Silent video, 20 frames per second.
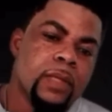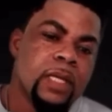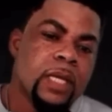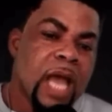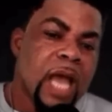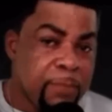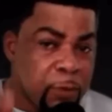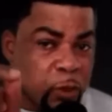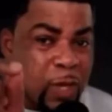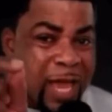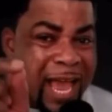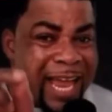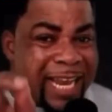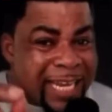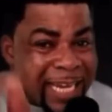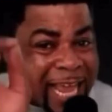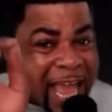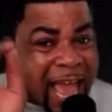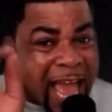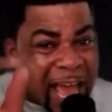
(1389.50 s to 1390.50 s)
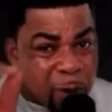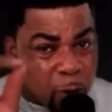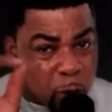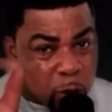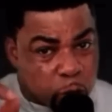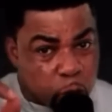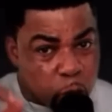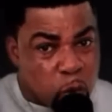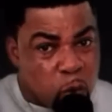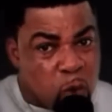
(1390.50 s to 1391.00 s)
abusia ni e ko
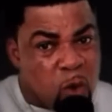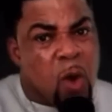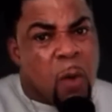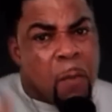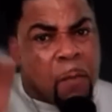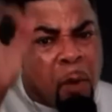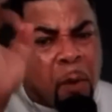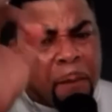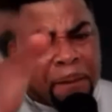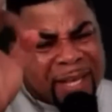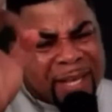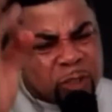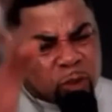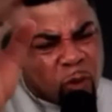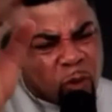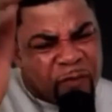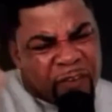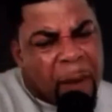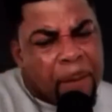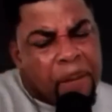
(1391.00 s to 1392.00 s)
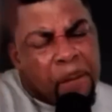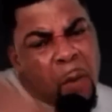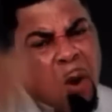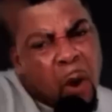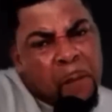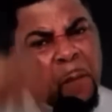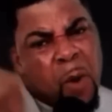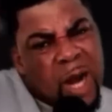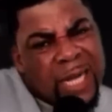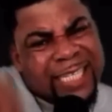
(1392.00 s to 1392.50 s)
so no mo be so fa
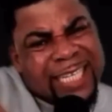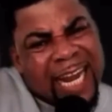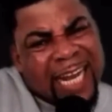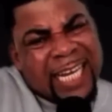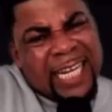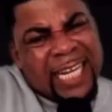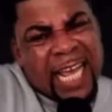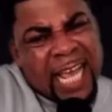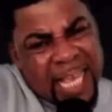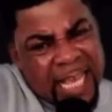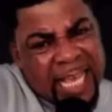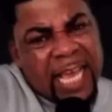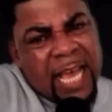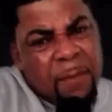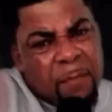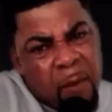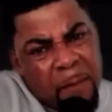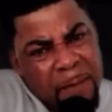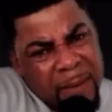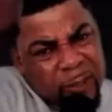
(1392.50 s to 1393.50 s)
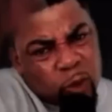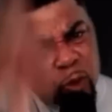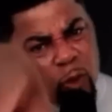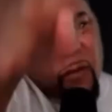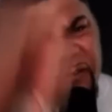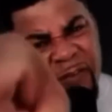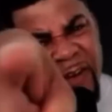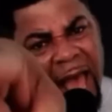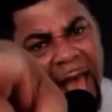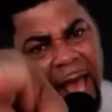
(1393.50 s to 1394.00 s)
more than yen mo be so
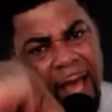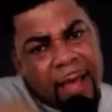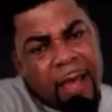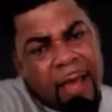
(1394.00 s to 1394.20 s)
fa